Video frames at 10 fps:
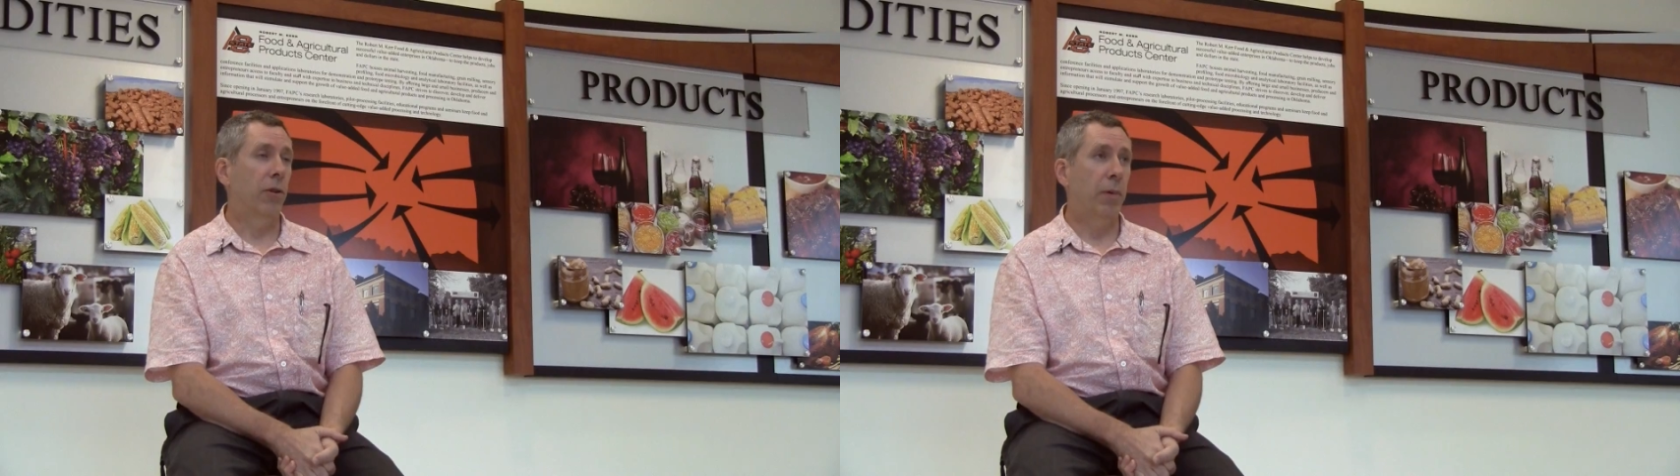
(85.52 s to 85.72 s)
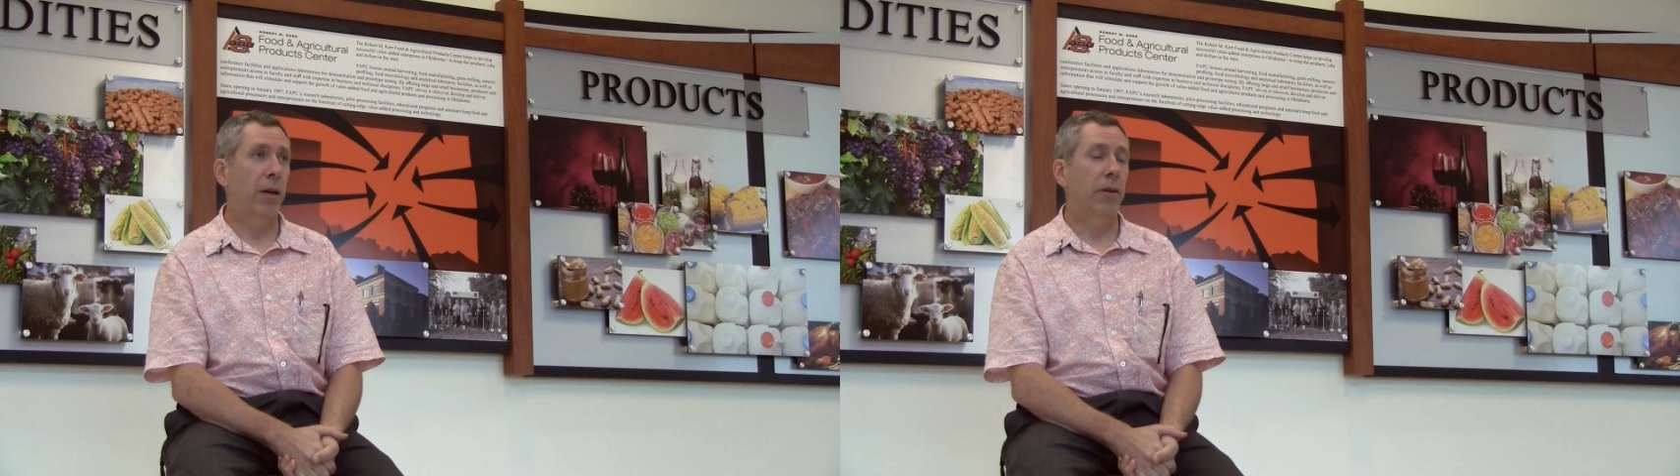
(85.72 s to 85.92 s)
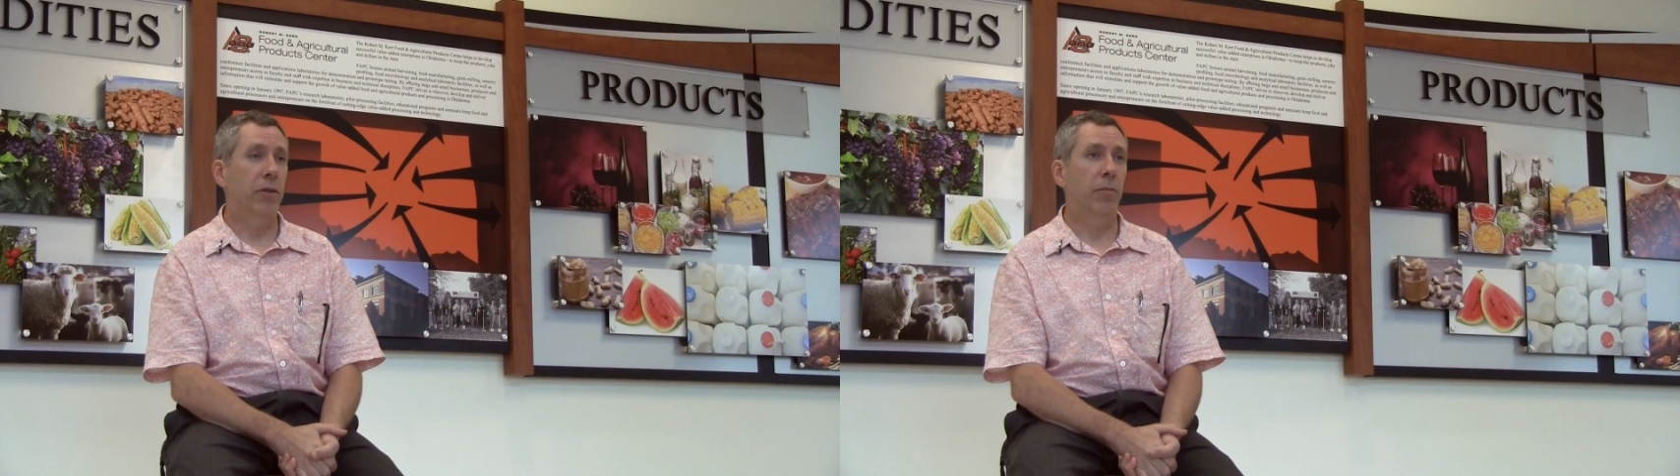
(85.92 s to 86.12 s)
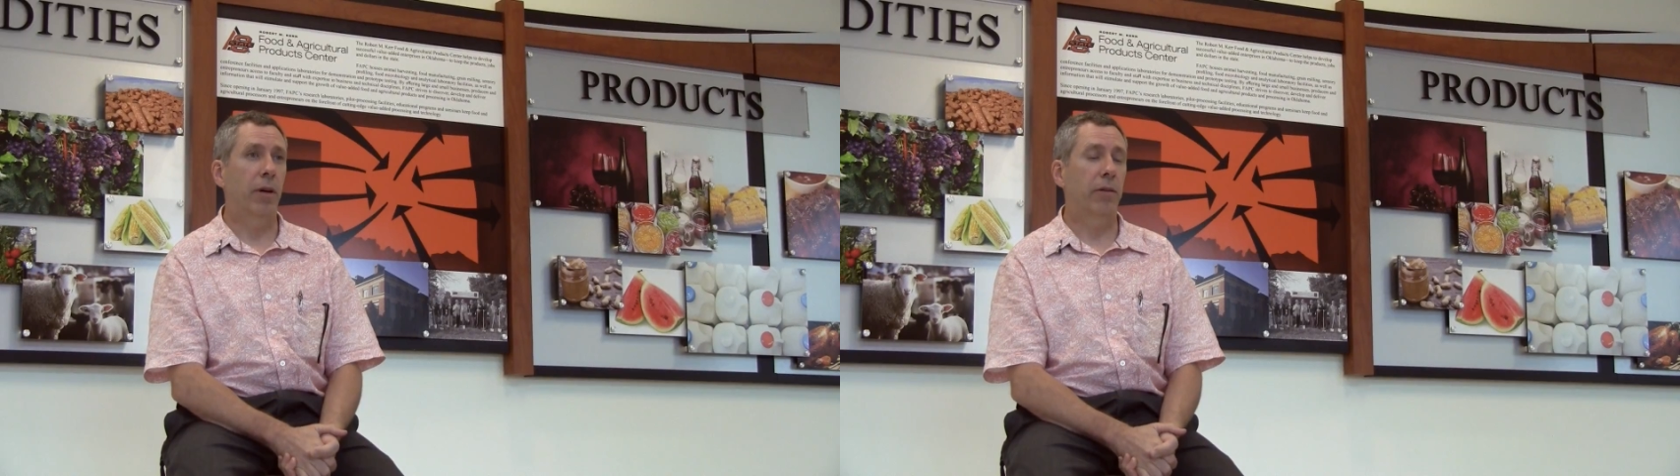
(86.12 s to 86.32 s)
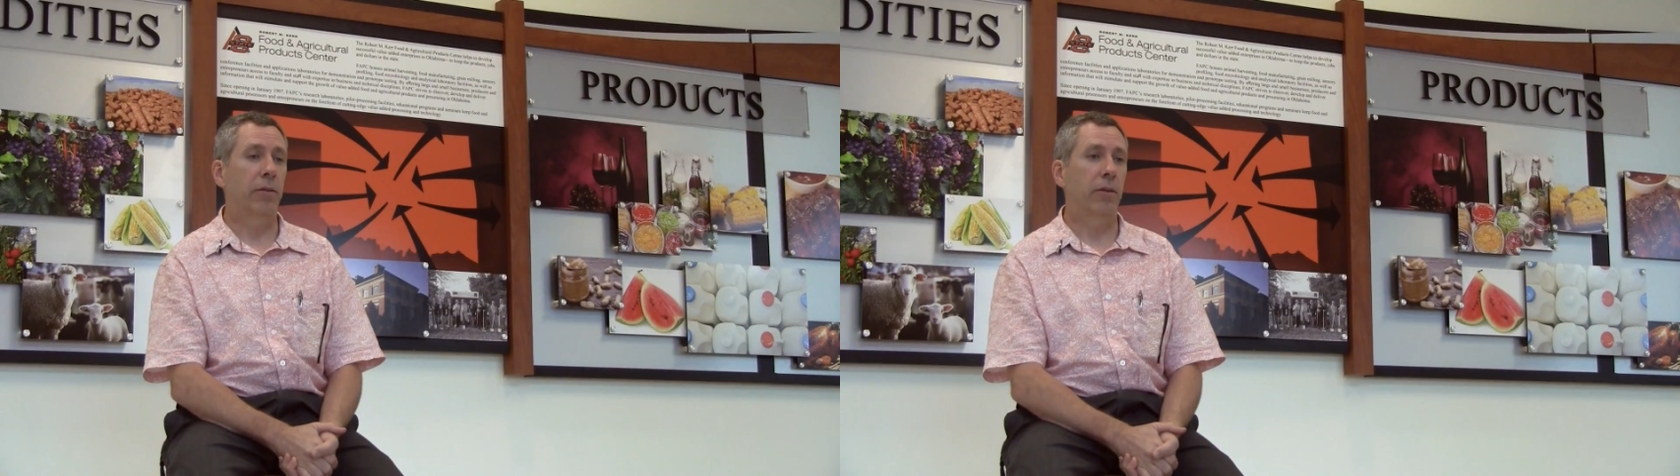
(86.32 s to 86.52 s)
about. It's
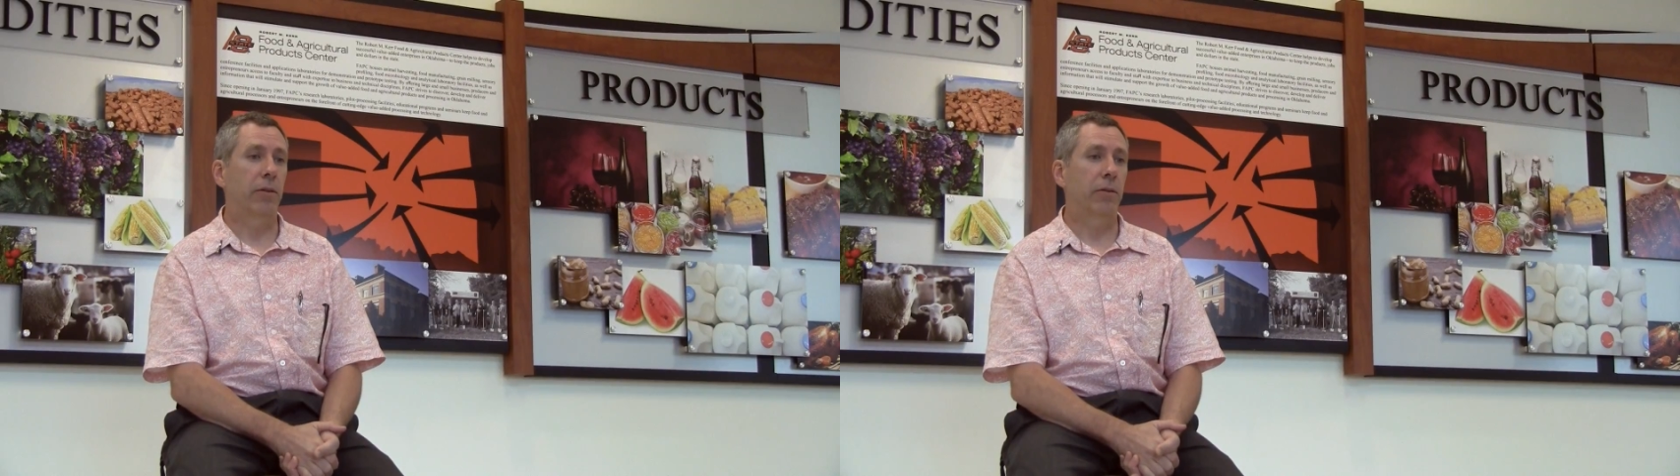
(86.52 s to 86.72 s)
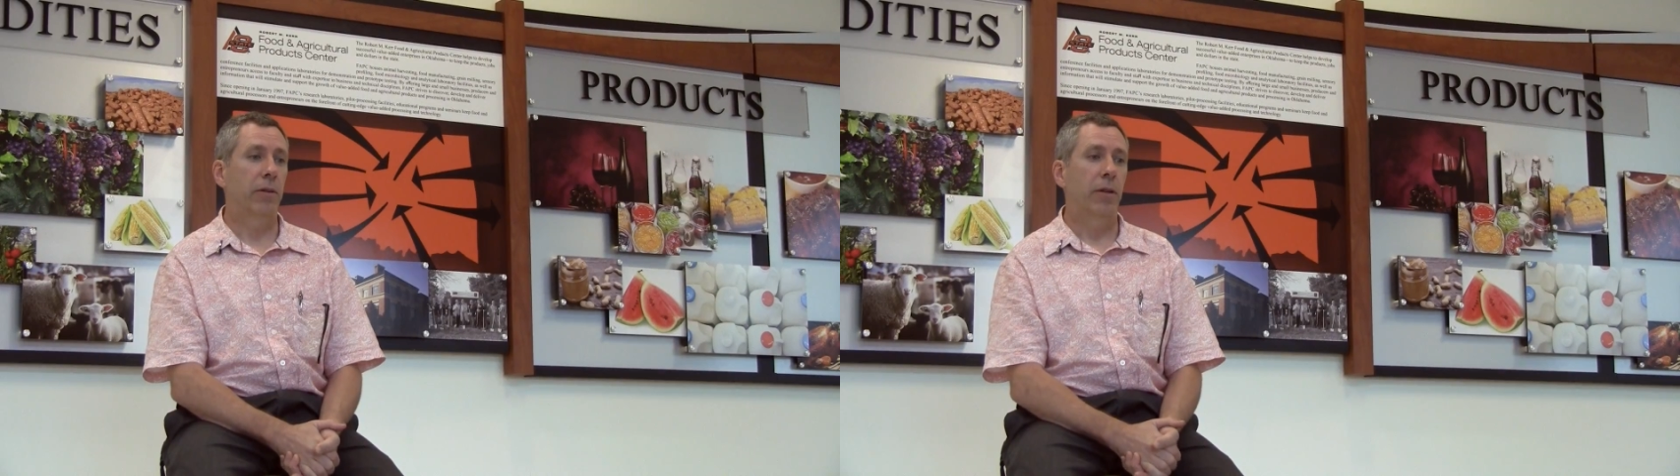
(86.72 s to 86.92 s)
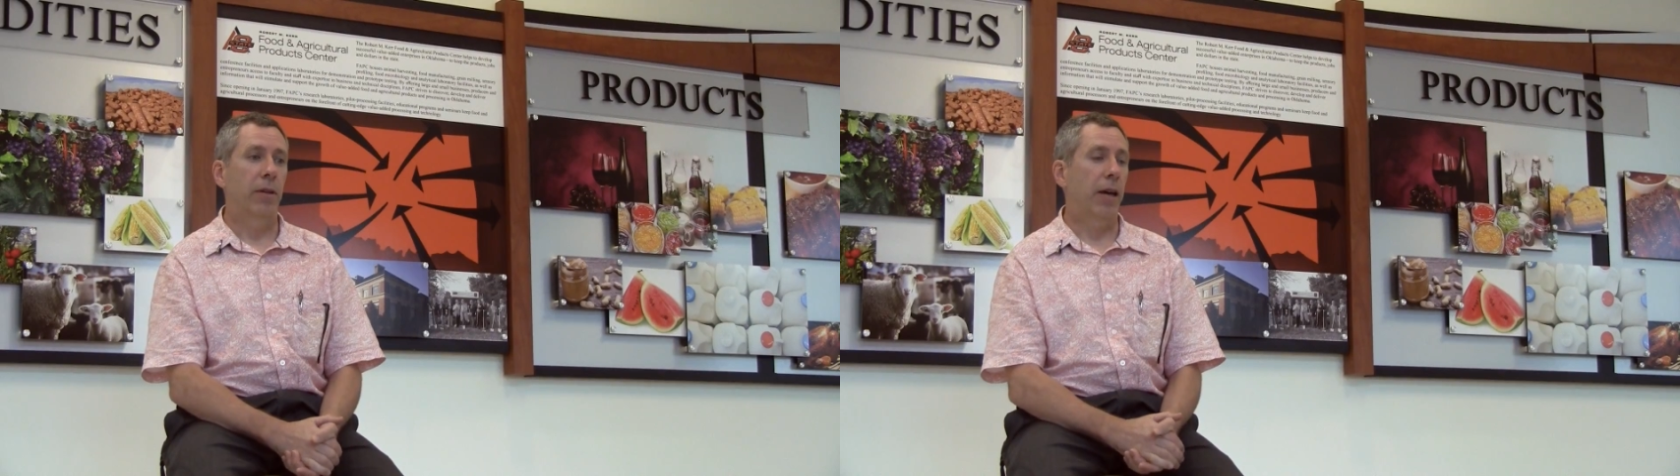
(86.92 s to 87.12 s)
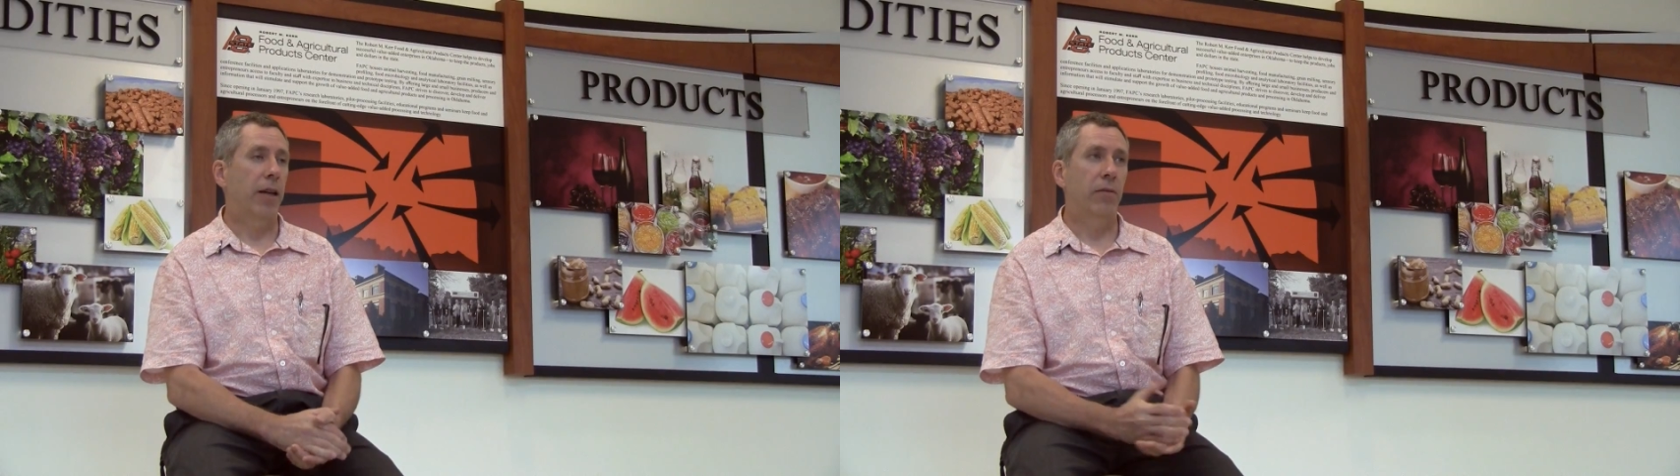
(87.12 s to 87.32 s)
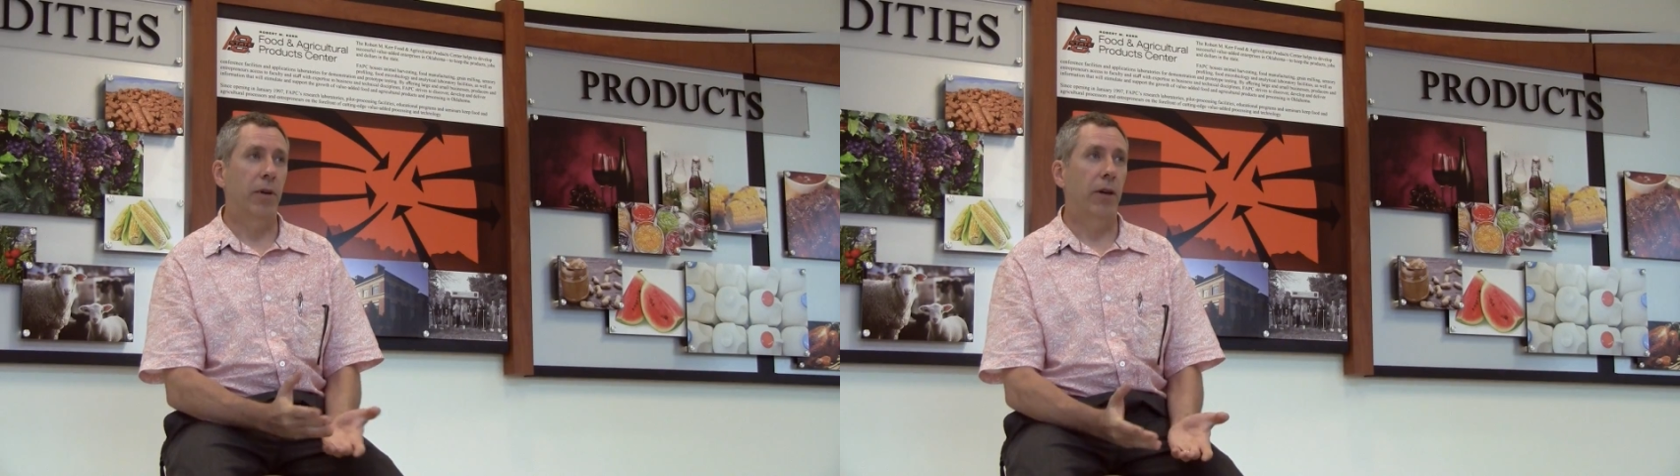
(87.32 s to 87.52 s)
about
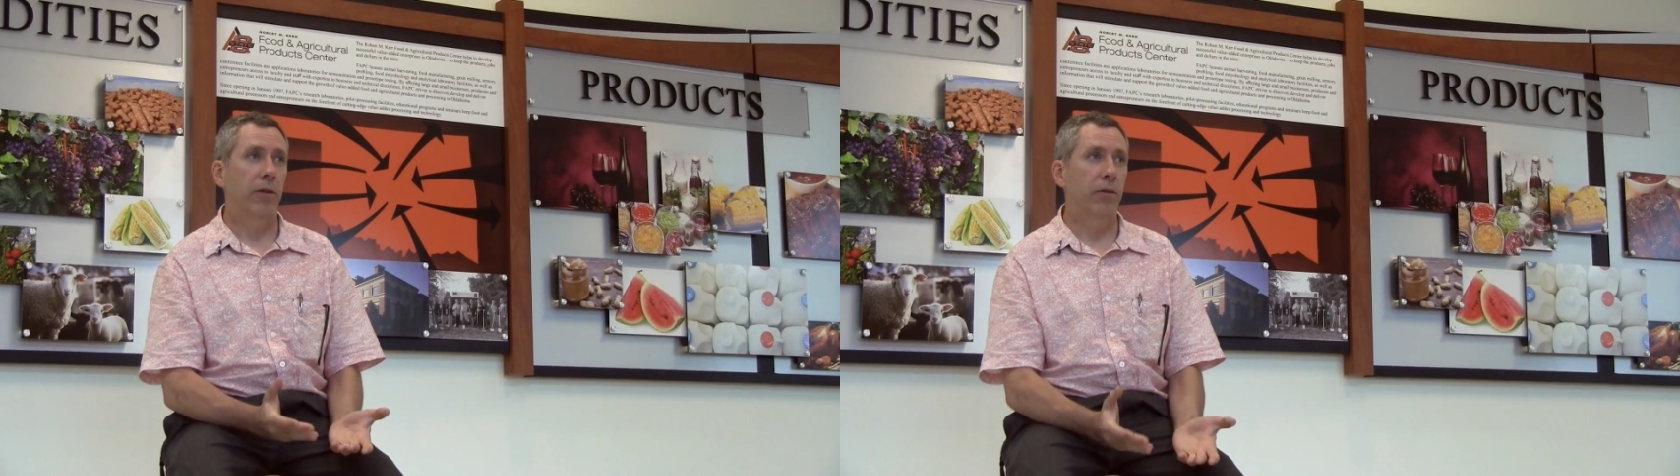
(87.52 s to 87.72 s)
adding value